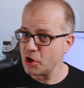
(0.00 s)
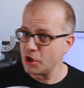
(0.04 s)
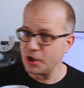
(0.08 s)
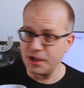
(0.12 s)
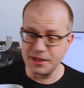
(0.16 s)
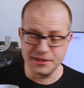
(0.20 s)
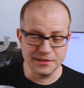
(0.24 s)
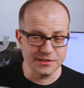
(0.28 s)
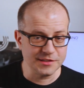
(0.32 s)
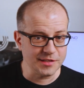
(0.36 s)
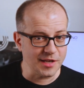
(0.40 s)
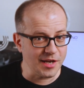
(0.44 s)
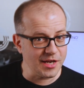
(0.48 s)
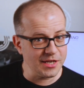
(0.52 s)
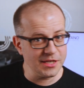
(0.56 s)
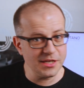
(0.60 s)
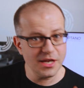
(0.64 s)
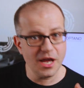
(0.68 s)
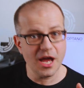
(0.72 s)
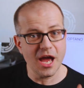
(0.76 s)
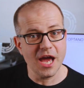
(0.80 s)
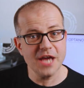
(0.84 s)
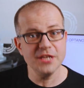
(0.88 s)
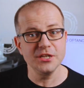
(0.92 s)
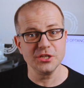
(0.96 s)
let's say,
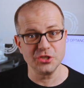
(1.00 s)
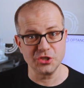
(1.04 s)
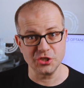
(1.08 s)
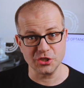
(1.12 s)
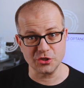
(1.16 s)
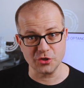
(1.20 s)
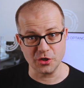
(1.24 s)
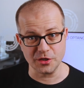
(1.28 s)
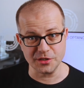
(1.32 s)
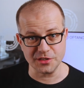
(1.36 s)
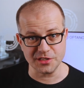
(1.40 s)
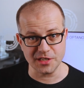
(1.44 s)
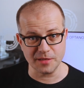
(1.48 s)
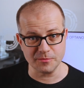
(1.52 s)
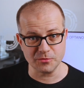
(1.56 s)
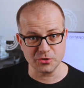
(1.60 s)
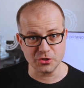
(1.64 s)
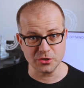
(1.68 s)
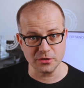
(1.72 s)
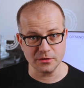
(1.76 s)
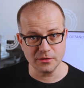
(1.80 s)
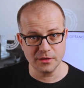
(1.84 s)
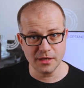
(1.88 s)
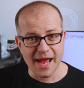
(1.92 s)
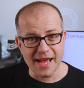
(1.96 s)
energy consumption.